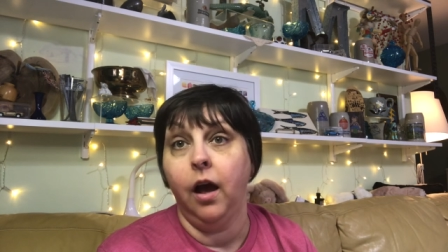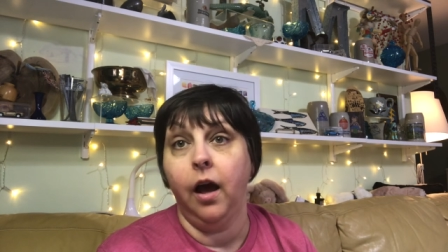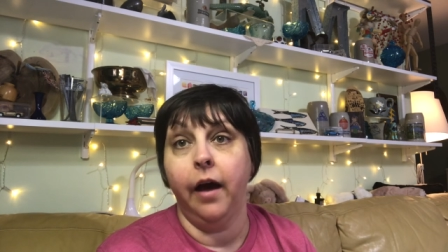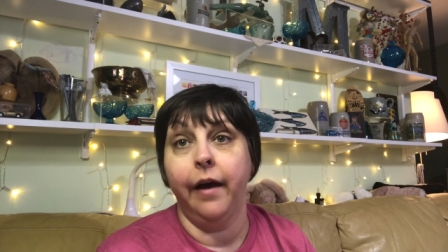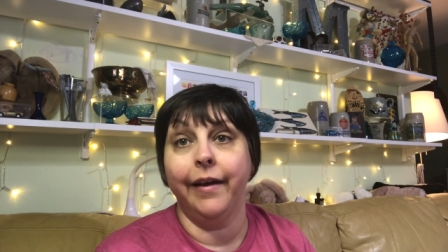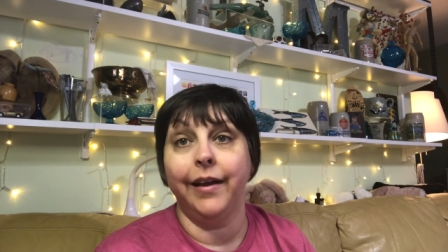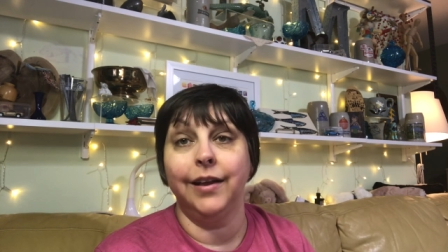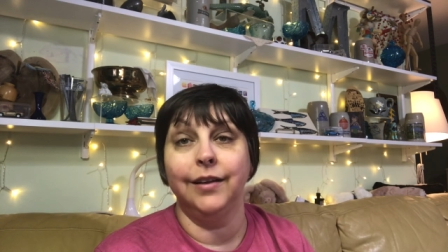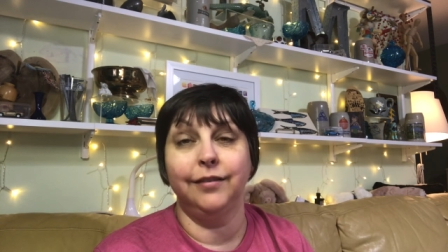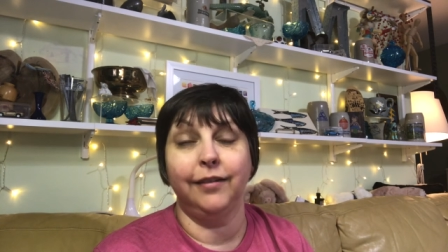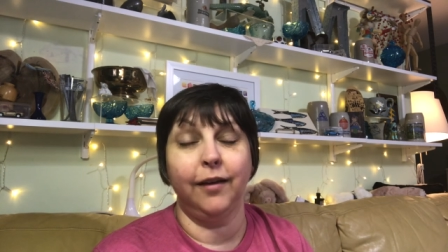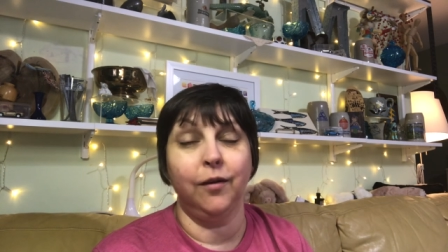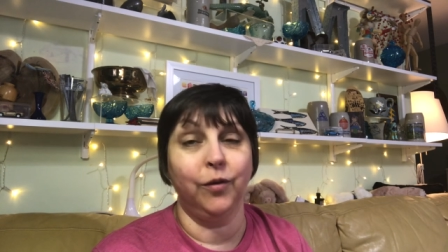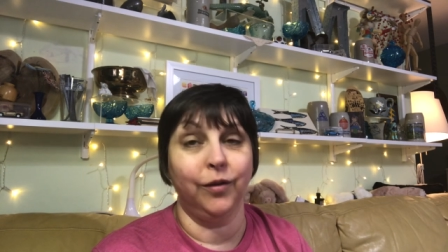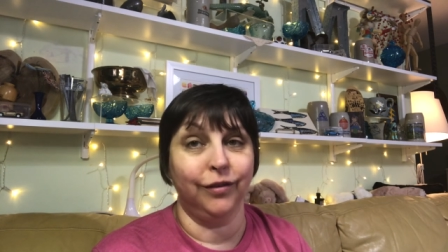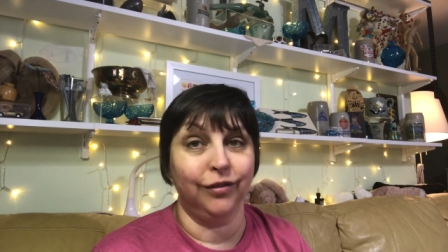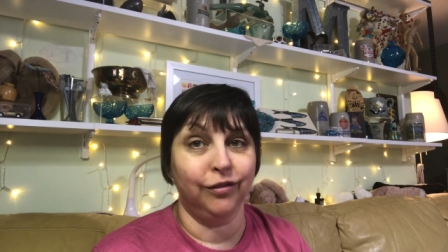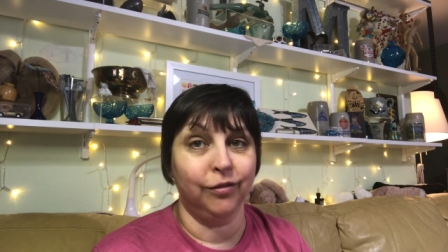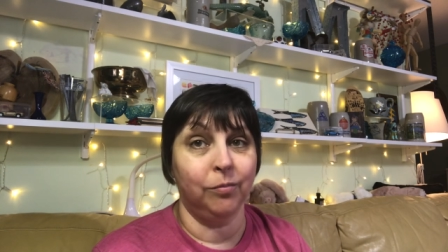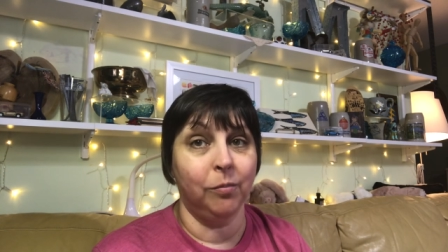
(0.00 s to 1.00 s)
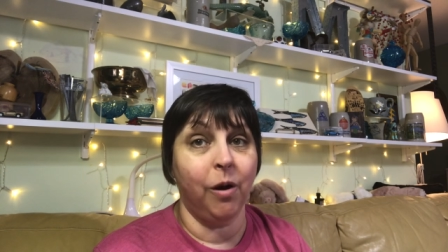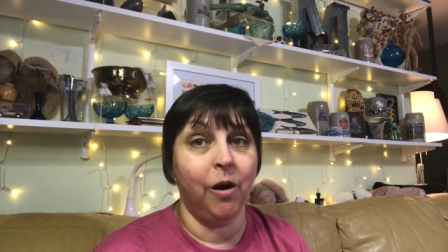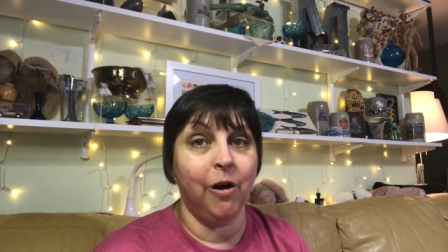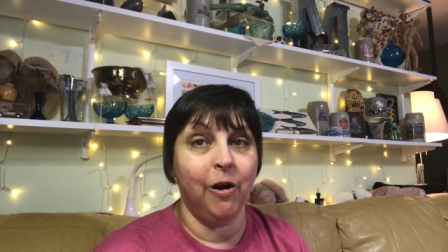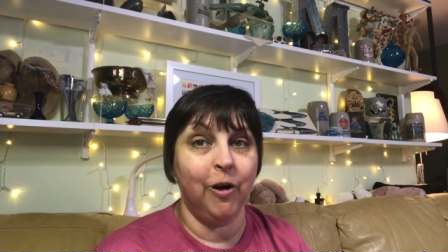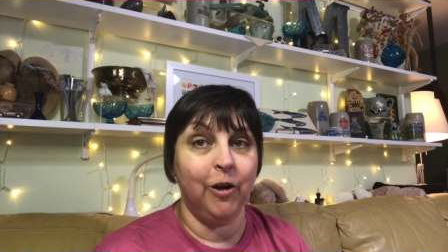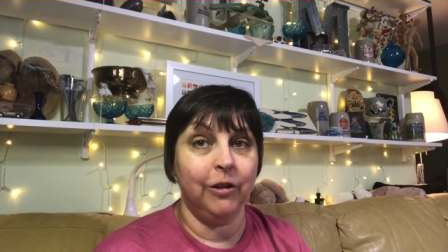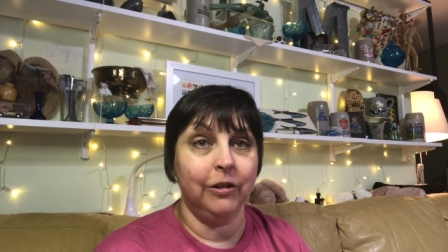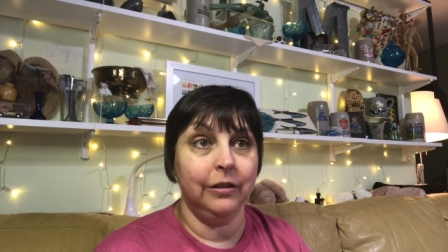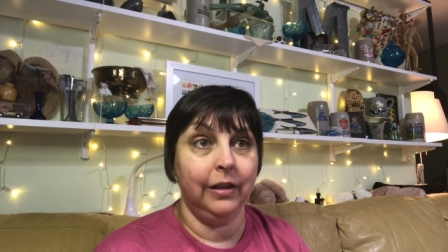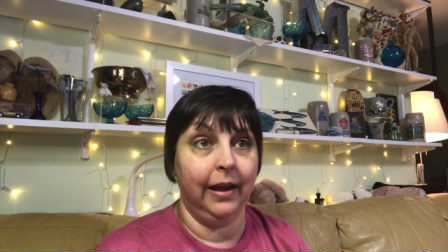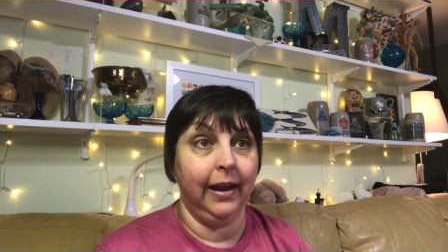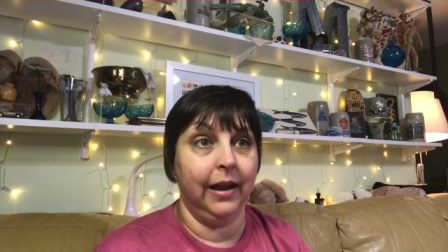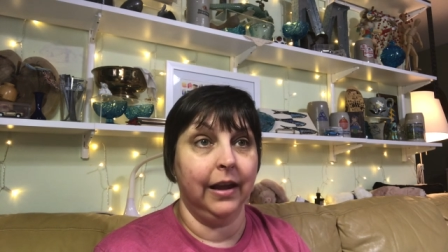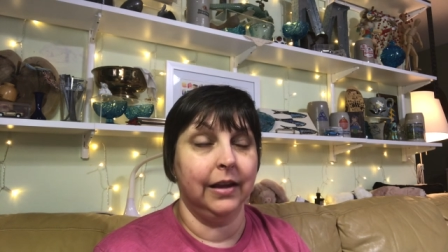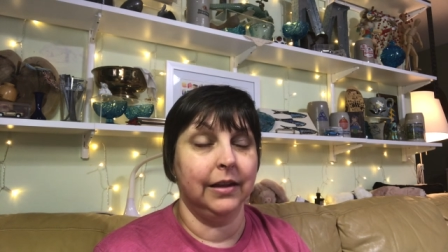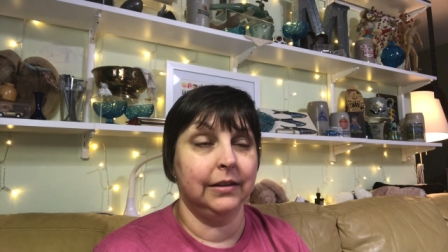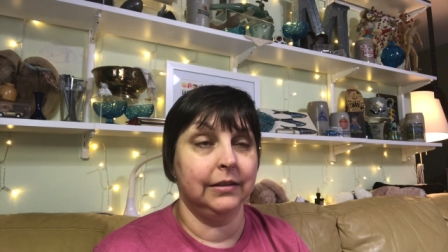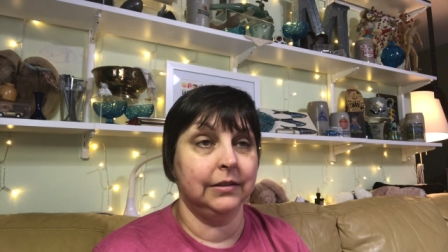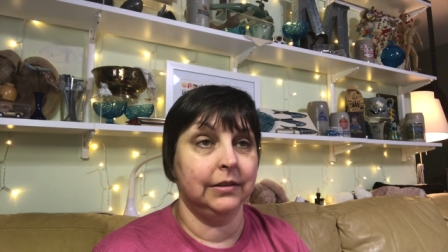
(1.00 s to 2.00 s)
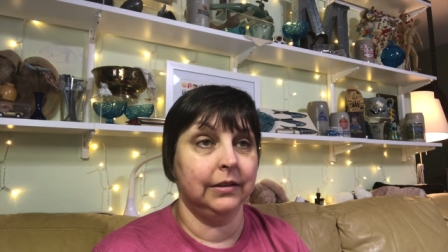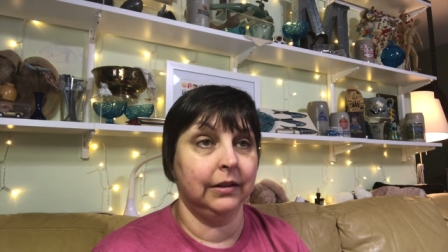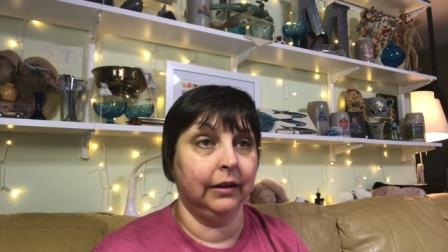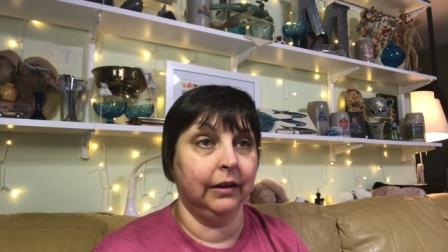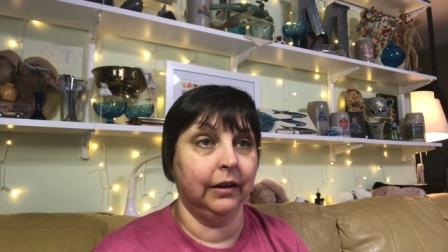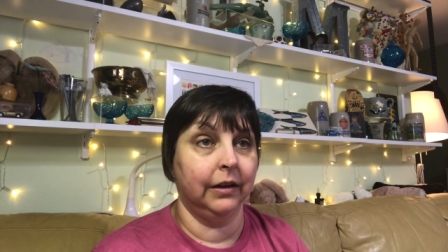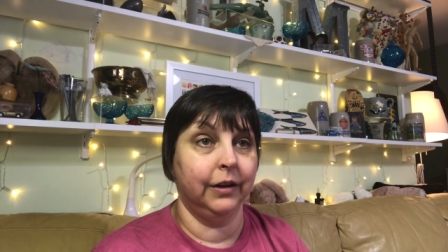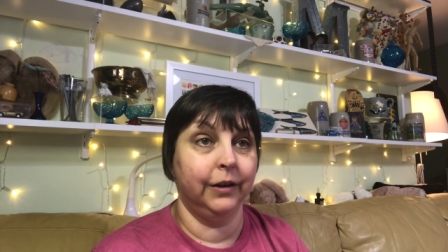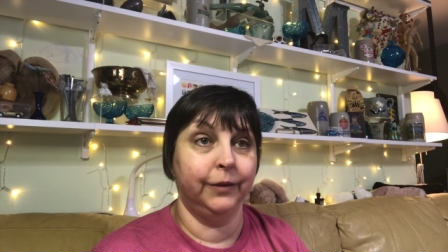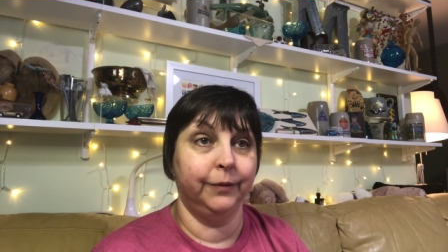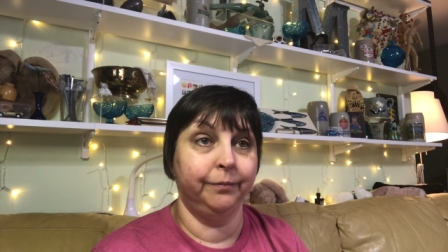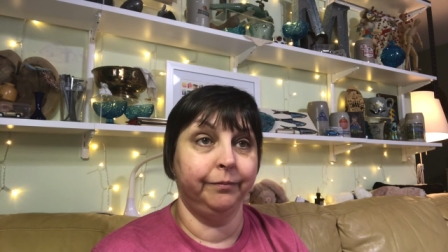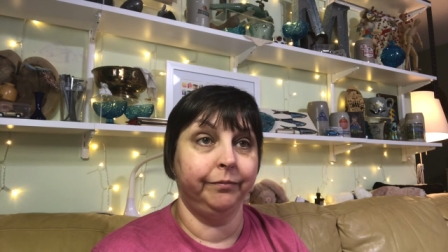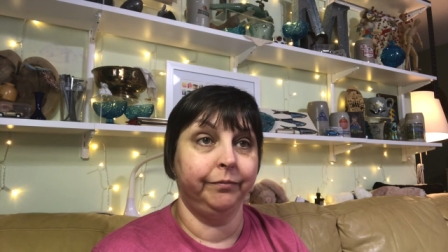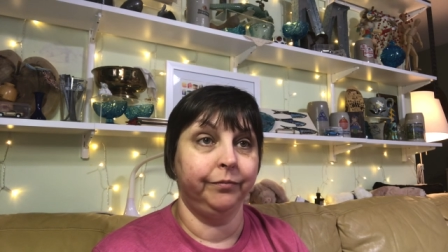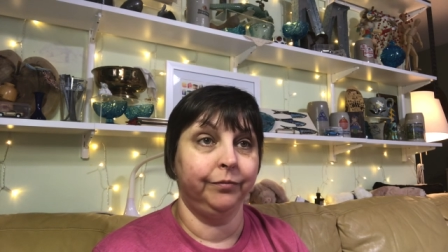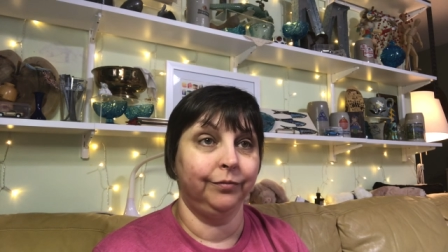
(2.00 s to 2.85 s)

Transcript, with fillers: because uh, they were small and um,